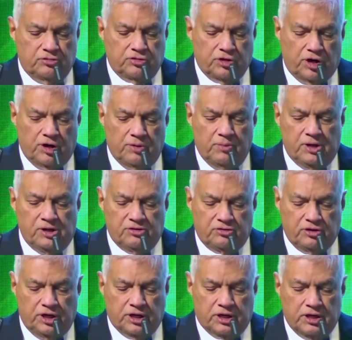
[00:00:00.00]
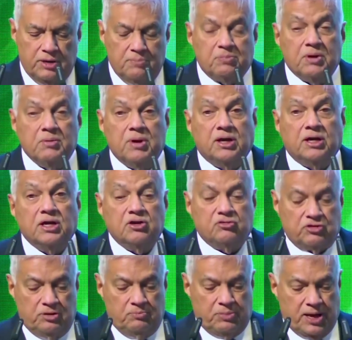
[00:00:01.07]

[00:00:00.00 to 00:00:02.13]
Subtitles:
The Sharm el-Sheikh Implementation